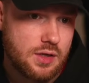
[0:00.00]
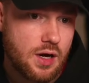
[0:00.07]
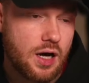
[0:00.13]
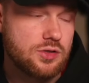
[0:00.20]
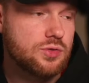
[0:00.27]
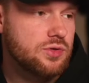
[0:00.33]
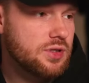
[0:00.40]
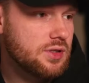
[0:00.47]
I
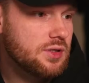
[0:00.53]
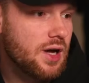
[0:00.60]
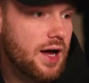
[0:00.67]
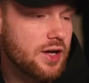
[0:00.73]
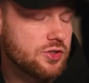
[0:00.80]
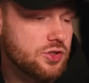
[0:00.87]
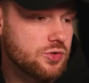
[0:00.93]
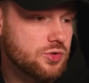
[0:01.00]
do think
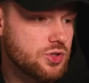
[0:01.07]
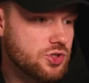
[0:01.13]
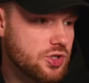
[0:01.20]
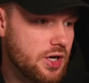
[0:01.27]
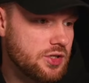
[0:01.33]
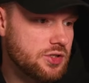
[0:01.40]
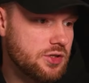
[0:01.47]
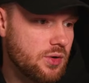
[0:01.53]
attitudes are
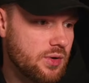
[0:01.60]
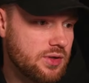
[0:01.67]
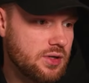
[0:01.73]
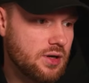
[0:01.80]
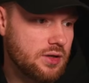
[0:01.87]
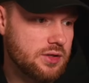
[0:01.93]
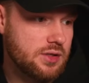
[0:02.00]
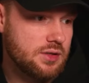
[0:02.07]
changing though. I
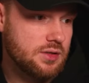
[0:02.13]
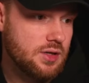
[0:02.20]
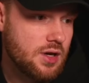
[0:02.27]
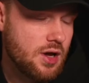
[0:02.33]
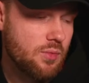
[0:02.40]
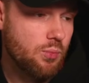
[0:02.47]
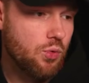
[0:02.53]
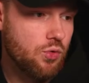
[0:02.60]
think
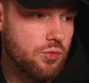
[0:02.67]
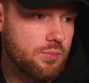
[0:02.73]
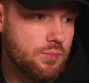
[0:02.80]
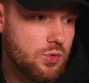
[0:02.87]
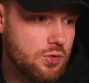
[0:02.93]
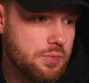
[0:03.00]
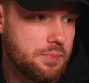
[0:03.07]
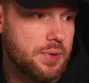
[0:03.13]
more and
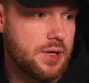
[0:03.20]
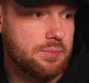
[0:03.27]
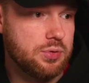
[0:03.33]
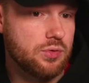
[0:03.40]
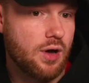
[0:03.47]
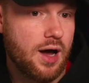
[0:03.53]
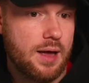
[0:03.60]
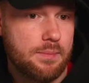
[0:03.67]
more people
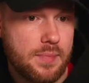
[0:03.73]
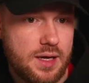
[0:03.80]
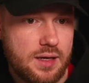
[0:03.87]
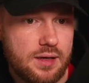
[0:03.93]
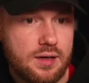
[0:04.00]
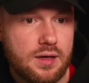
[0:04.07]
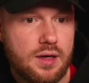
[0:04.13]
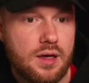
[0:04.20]
that I
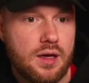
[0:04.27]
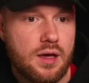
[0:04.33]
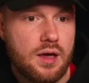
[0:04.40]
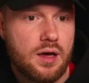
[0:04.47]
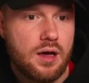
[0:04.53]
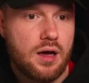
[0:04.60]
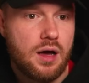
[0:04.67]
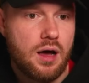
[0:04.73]
meet,
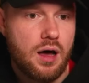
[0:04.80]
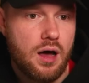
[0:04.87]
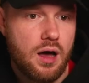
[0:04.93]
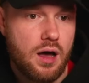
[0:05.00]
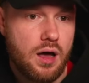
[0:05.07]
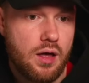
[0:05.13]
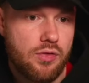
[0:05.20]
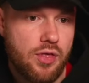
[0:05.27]

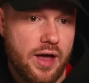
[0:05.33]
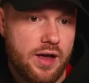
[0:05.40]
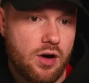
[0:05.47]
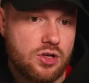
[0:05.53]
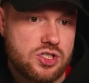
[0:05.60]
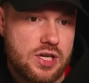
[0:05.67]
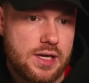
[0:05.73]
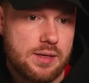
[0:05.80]
they are
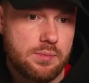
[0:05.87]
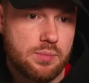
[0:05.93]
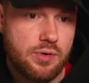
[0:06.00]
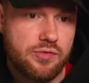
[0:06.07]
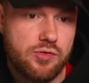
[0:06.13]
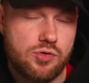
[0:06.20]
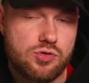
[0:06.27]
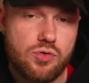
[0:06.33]
team
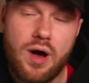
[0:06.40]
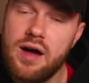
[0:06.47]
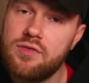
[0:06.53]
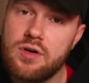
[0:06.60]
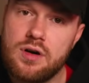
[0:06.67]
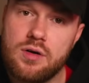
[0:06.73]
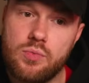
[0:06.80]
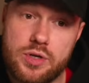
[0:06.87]
before
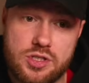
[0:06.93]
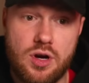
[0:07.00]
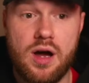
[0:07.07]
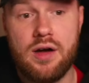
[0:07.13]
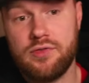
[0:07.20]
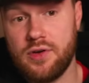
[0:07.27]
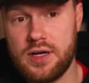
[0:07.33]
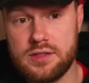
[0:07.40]
driver, which I
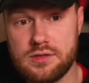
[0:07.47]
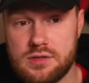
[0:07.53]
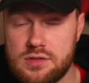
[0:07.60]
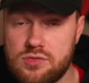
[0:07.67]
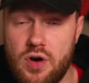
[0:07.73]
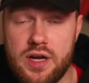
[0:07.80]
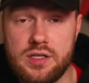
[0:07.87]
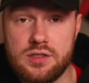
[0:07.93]
find
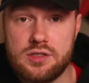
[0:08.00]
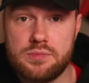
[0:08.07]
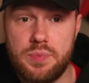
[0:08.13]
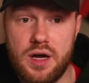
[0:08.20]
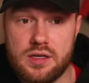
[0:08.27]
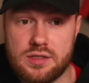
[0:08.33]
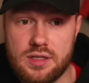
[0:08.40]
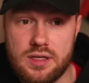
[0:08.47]
strange
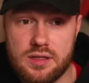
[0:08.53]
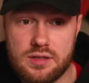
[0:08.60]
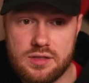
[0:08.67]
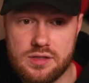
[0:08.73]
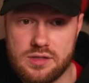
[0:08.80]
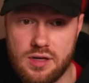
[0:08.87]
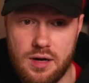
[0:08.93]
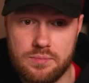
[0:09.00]
personally,
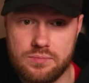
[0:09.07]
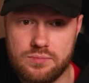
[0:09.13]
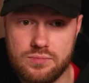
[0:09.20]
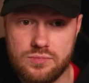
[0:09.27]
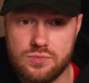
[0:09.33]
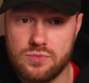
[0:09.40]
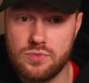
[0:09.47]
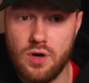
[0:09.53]
because I've
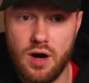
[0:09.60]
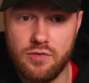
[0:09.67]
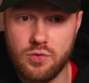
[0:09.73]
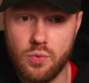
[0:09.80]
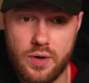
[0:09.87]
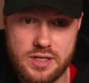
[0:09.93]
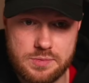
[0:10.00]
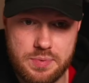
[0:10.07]

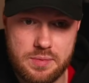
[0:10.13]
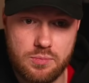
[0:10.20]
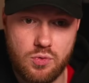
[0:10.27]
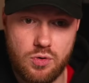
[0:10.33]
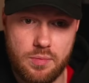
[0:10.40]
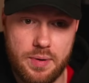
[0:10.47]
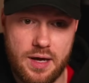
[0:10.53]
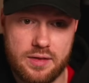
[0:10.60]
always been
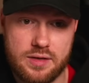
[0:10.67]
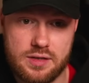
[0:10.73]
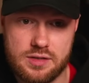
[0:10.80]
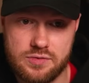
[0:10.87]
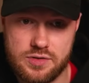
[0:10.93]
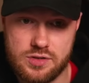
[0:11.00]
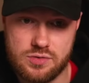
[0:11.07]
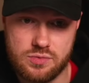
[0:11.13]
more about the
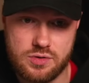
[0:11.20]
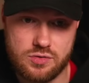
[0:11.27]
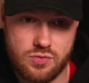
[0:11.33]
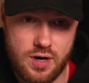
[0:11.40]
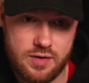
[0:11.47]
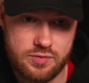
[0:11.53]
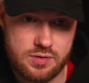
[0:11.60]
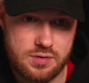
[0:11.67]
individual, the
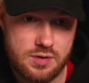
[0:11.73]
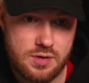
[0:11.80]
driver.